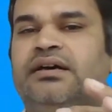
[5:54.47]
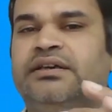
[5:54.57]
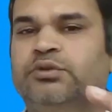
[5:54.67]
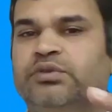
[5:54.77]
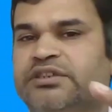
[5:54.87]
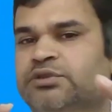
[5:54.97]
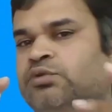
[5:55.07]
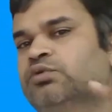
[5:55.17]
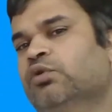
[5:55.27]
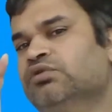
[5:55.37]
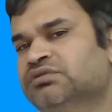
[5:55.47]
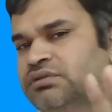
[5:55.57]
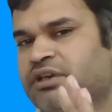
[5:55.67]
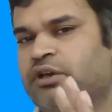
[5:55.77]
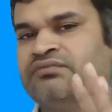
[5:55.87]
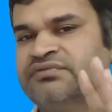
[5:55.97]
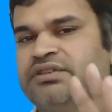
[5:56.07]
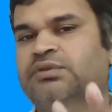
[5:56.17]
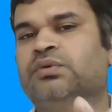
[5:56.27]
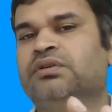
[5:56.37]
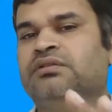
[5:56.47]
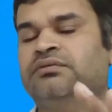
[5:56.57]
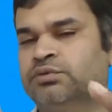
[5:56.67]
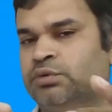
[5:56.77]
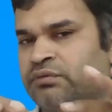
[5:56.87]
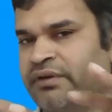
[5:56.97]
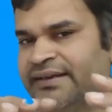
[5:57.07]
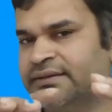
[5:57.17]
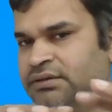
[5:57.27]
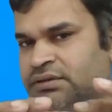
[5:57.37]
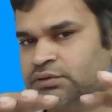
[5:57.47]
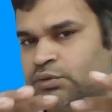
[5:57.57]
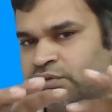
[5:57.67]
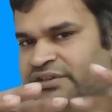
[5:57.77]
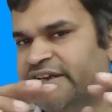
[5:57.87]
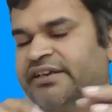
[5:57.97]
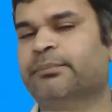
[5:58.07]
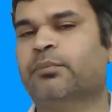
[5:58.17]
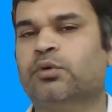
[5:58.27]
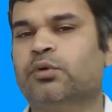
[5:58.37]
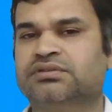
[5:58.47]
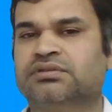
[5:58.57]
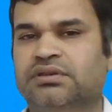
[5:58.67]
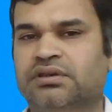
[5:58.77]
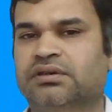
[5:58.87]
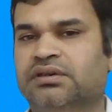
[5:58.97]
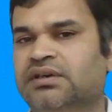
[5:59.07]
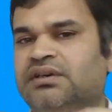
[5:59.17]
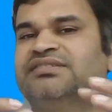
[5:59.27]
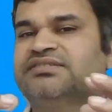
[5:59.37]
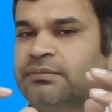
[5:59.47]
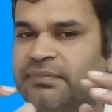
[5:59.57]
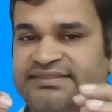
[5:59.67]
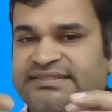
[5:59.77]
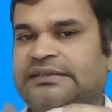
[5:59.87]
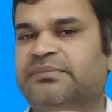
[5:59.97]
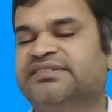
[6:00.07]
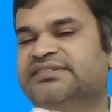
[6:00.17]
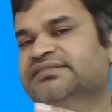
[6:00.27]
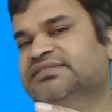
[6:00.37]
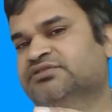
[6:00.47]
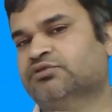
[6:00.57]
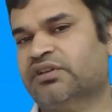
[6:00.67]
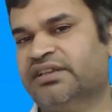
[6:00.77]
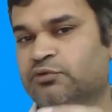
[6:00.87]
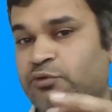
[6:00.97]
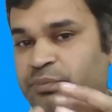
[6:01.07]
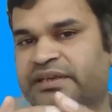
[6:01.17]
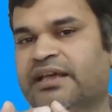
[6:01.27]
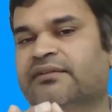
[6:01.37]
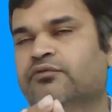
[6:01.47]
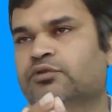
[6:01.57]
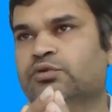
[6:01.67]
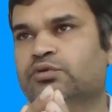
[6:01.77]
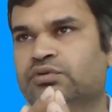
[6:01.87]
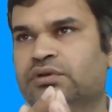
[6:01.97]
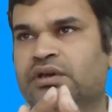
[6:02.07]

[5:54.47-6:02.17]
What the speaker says: need to know certain kind of SQL to write, to create reports. Some HTML, CSS knowledge would be helpful to